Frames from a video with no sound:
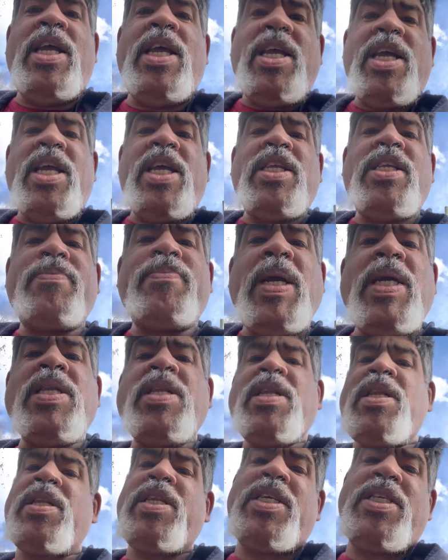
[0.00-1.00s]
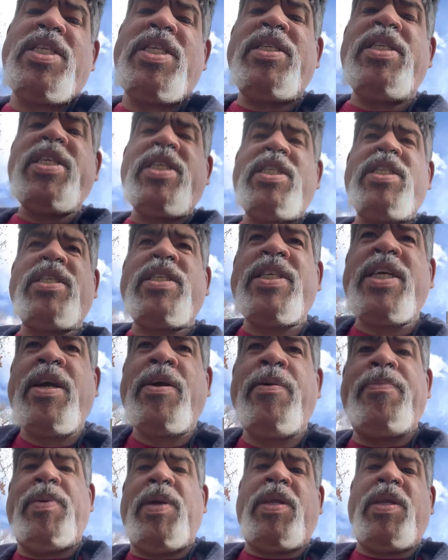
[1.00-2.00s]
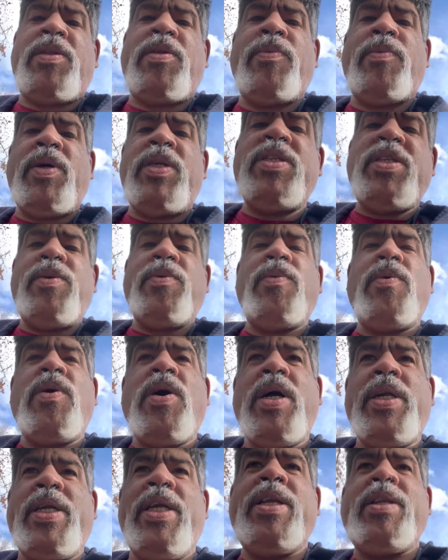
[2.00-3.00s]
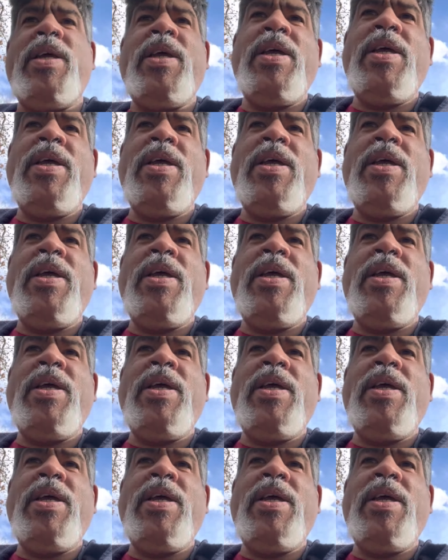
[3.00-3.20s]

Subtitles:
it's basically she just cherry-picked what she wanted